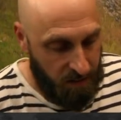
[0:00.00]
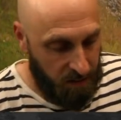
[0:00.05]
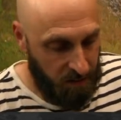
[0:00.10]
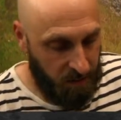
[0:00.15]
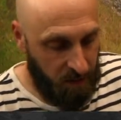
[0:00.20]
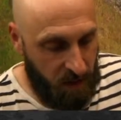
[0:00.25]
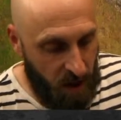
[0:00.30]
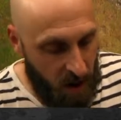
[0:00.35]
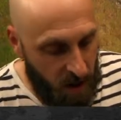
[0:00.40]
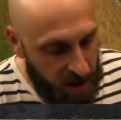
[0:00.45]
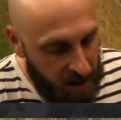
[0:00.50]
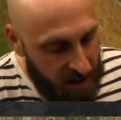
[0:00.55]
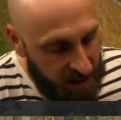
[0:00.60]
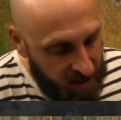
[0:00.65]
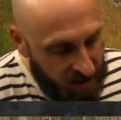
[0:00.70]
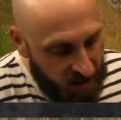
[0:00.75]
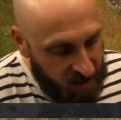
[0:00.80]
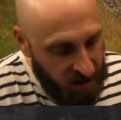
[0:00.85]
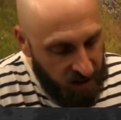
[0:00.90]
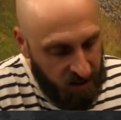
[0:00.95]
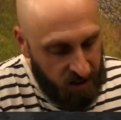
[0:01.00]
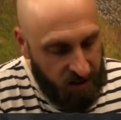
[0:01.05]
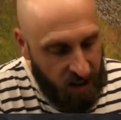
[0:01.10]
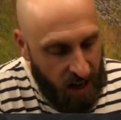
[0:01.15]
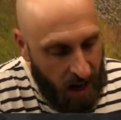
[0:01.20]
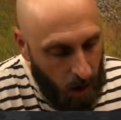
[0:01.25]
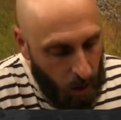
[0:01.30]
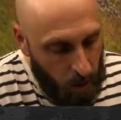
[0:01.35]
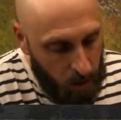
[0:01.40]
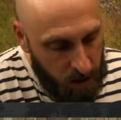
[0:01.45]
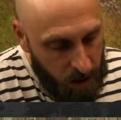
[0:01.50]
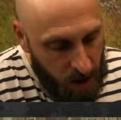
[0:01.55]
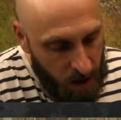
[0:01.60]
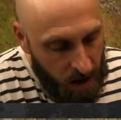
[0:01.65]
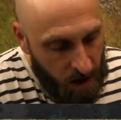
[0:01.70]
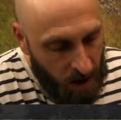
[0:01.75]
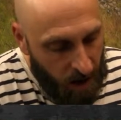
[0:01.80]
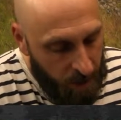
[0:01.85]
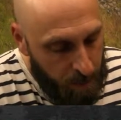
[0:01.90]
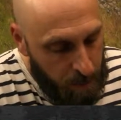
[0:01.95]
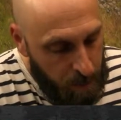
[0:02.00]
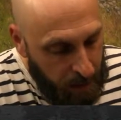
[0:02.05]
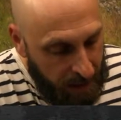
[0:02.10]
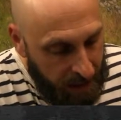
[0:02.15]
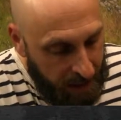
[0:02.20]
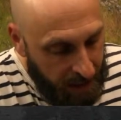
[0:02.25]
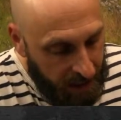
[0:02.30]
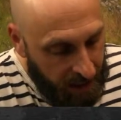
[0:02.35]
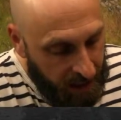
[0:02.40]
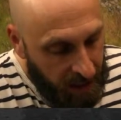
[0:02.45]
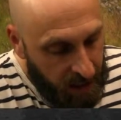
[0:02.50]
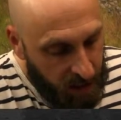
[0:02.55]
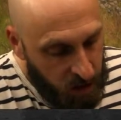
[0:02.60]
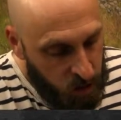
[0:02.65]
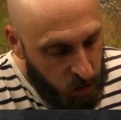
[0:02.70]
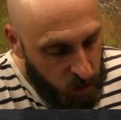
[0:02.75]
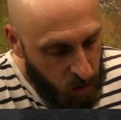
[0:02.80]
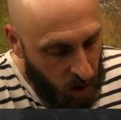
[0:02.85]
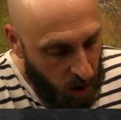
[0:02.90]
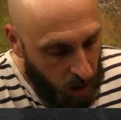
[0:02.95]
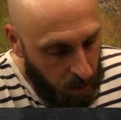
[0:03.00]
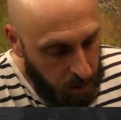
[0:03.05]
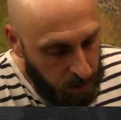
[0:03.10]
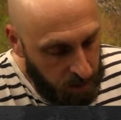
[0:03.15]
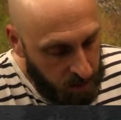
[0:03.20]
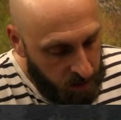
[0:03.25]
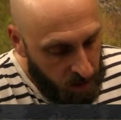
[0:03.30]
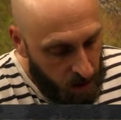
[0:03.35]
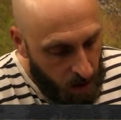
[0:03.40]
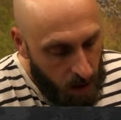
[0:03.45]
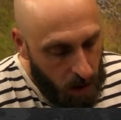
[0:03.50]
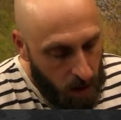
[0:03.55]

There is the sound of beating drums.